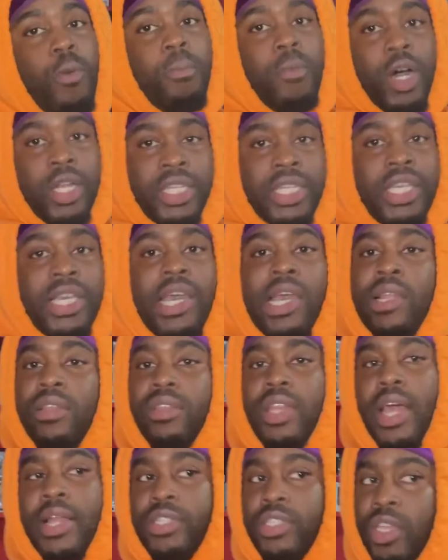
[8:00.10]
money
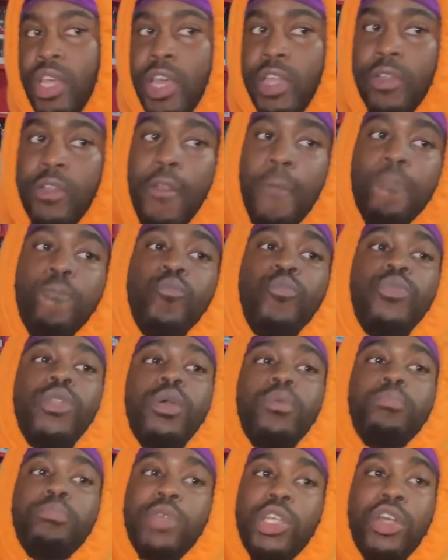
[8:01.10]
in that tent,
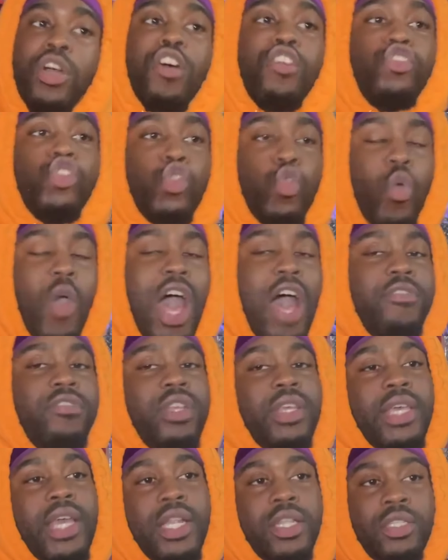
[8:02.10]
because you have
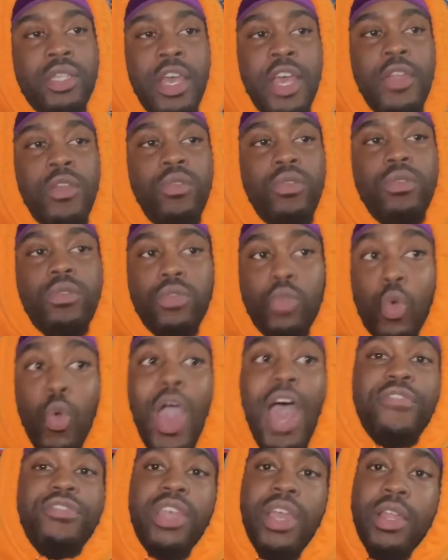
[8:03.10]
to get a
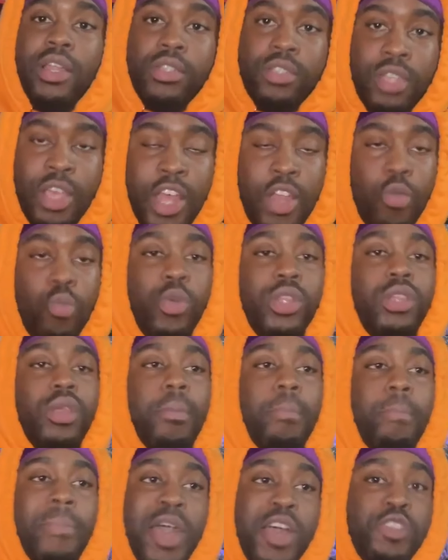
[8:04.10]
tent with the
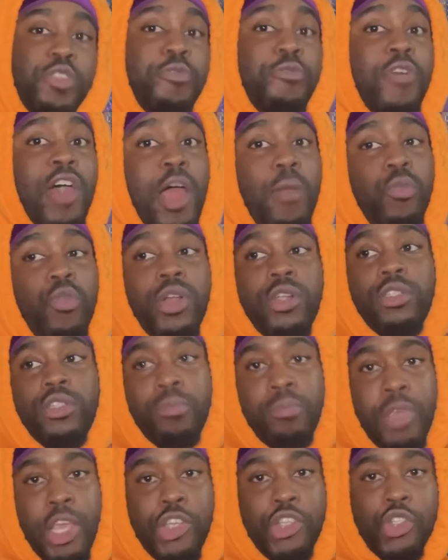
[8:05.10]
best fabric to
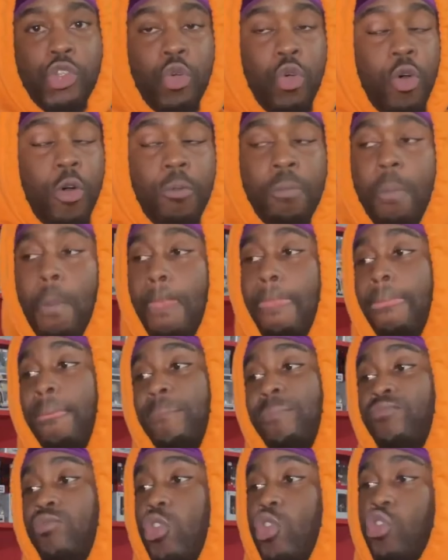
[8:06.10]
make sure
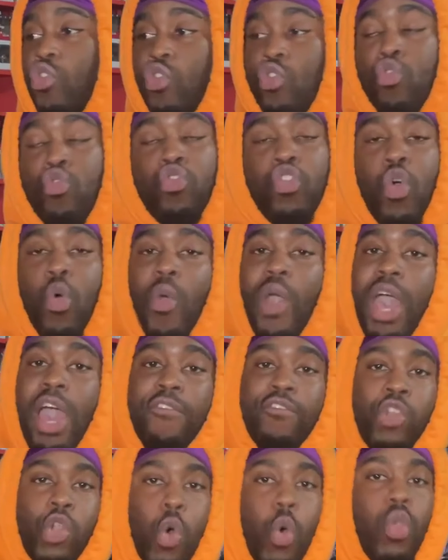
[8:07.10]
you don't
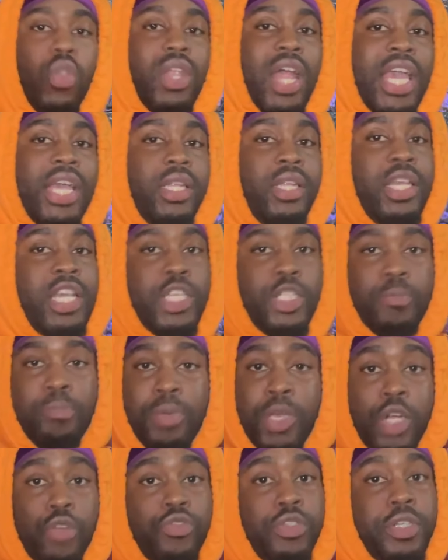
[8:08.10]
have no light leaks,
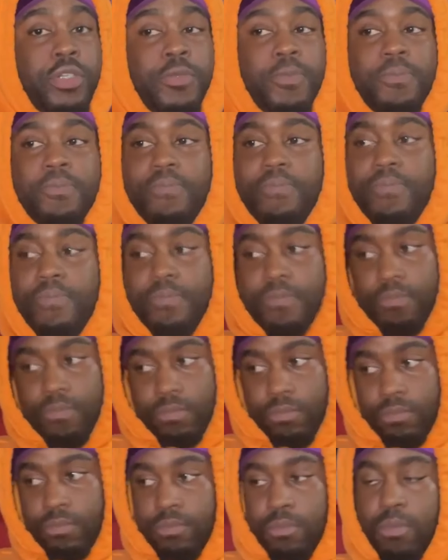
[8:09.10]
period,
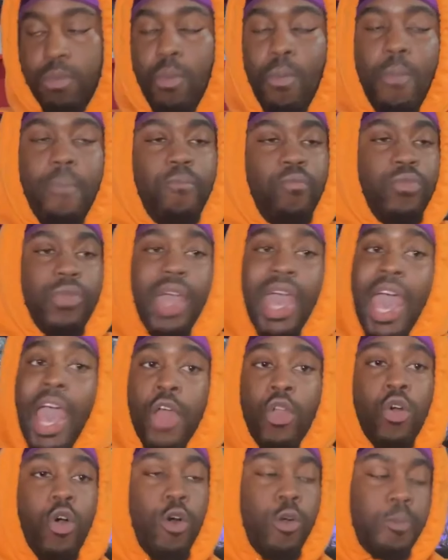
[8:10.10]

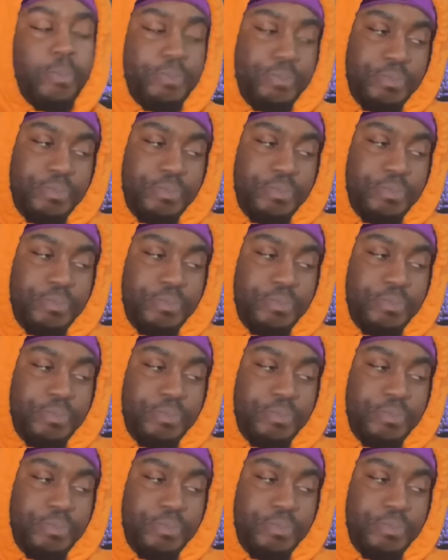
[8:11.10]
at all.